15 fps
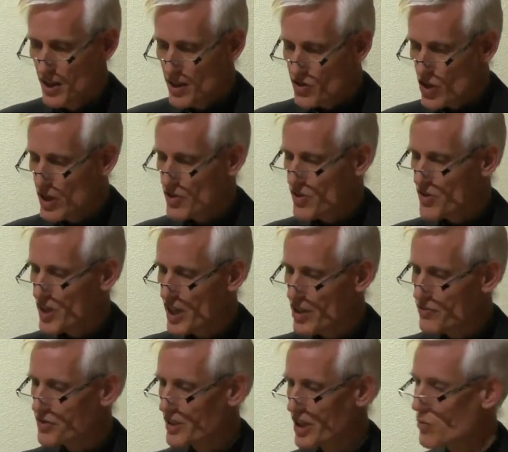Jesus
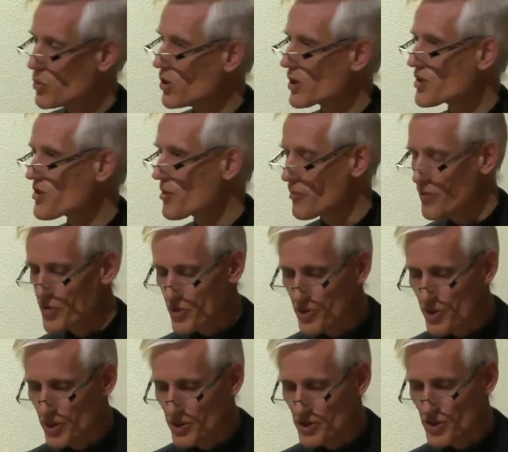carefully walked them through
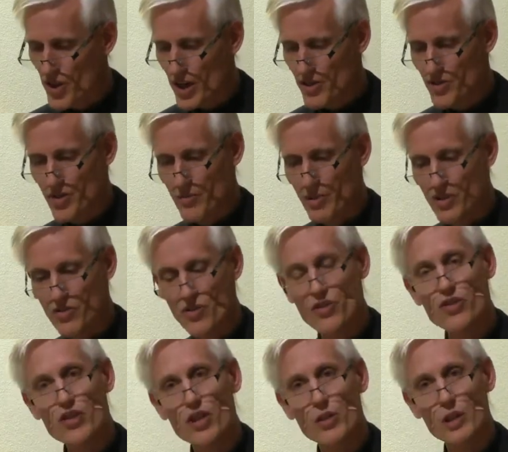the Old Testament to
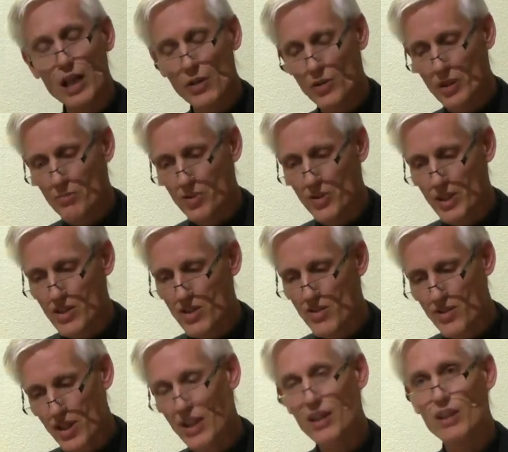show how it pointed
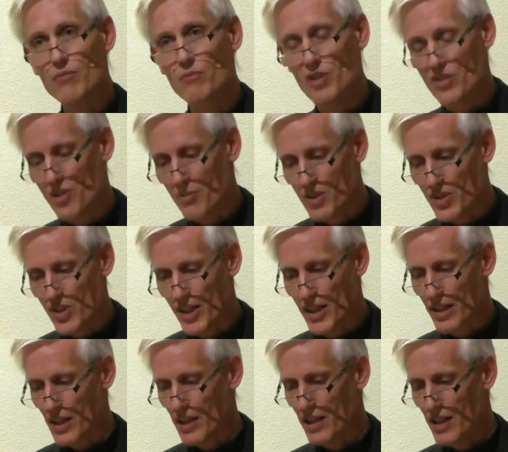to him as the
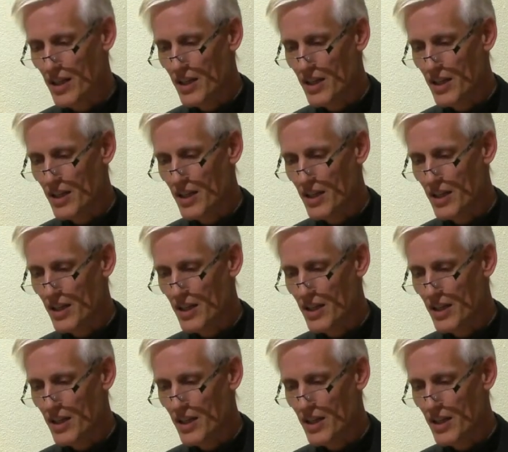Messiah.